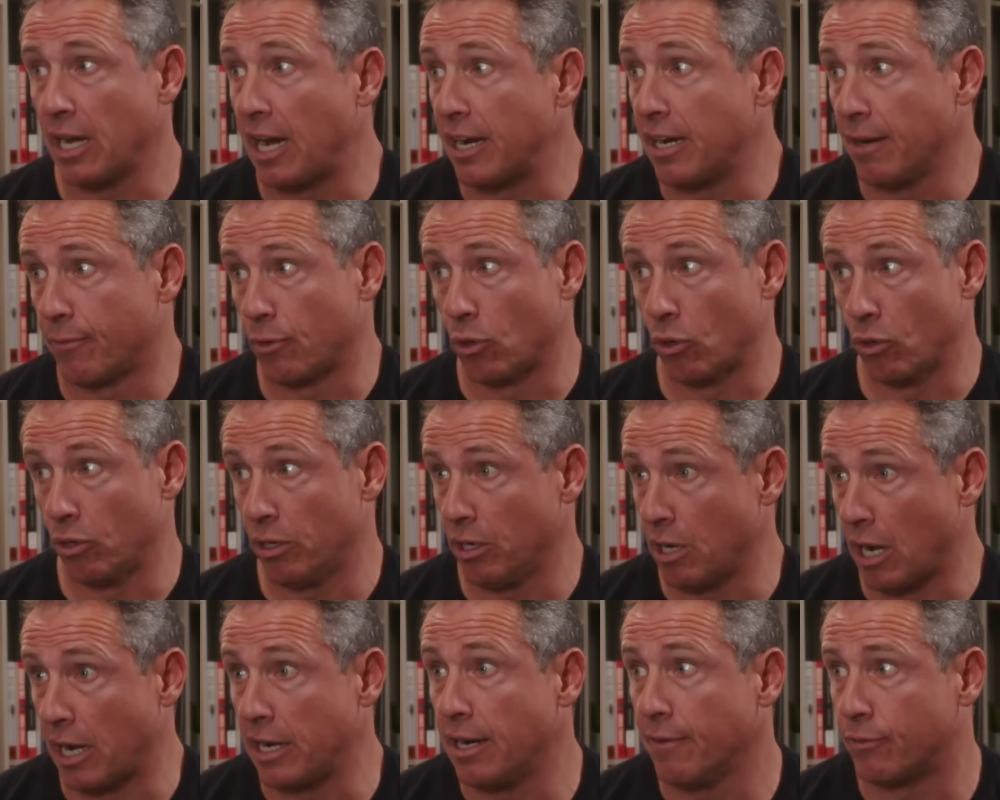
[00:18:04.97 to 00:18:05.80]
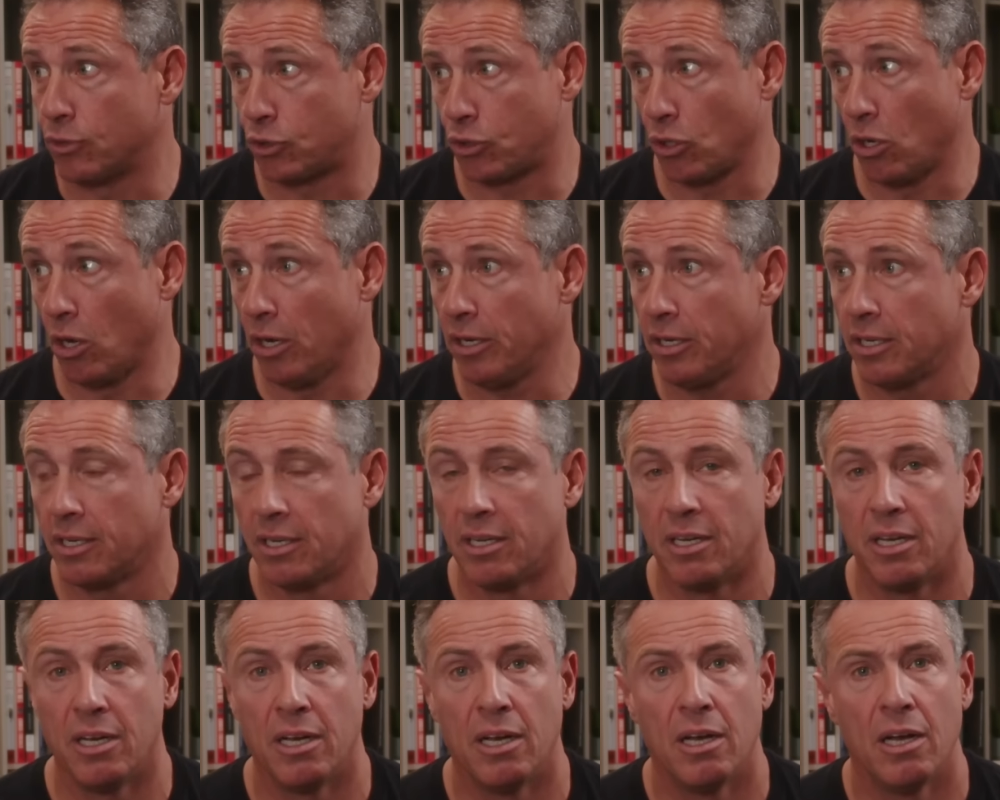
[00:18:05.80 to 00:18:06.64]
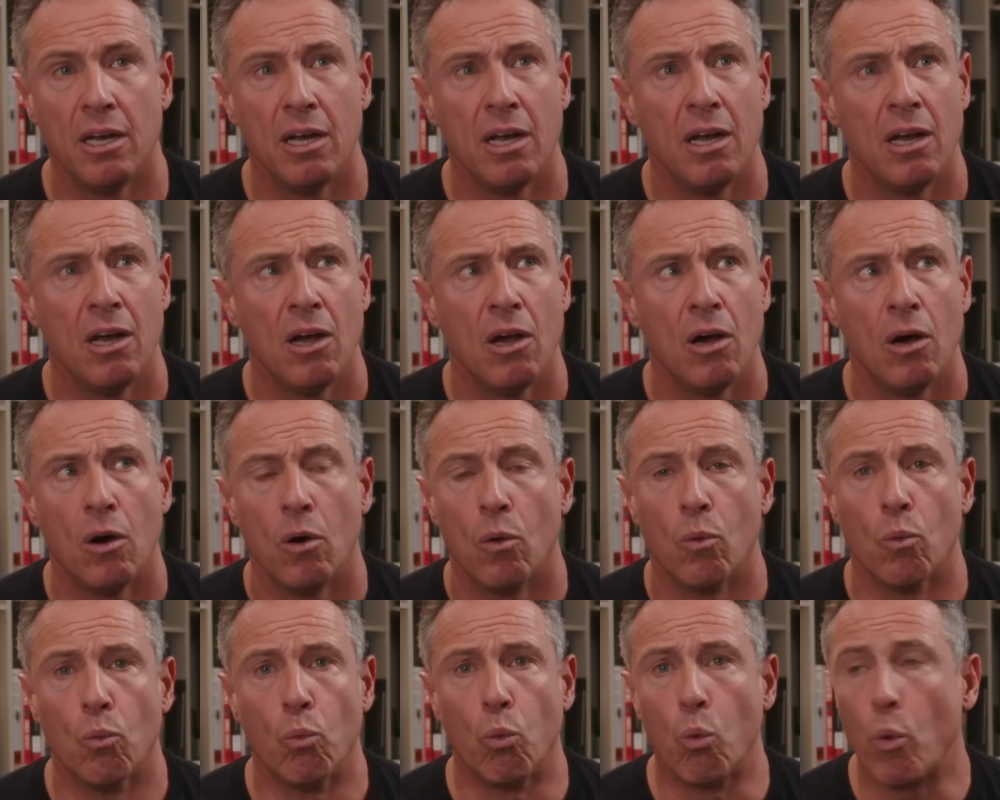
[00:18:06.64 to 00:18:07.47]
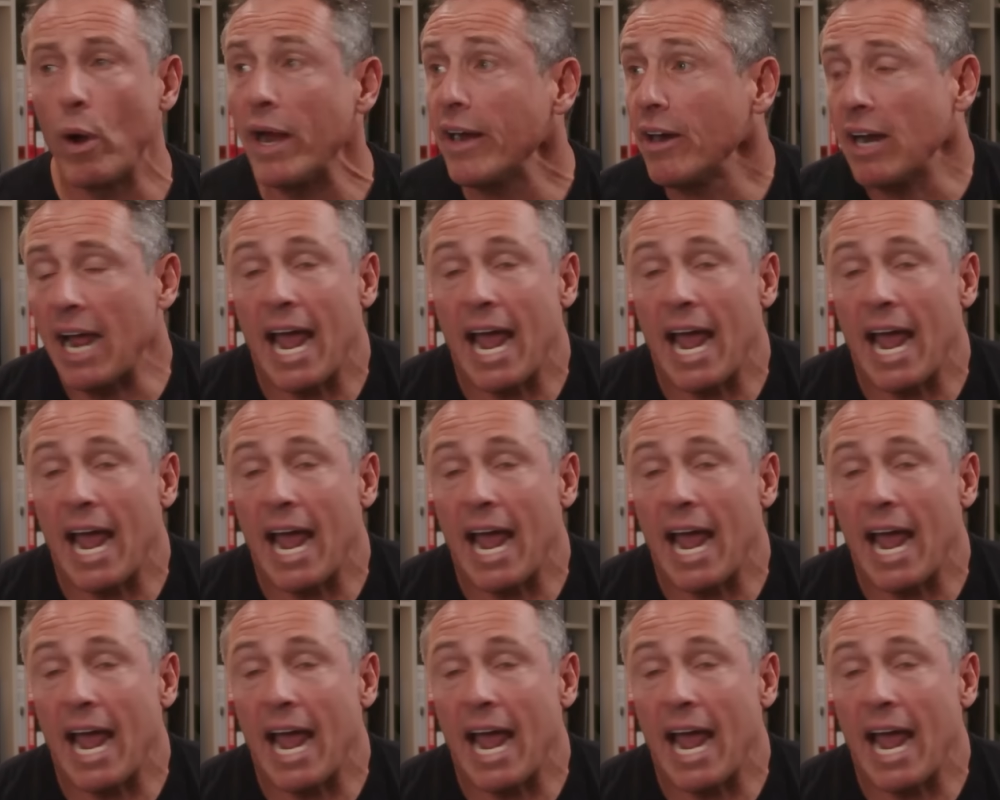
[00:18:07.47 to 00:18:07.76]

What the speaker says: I never heard it. I never saw it.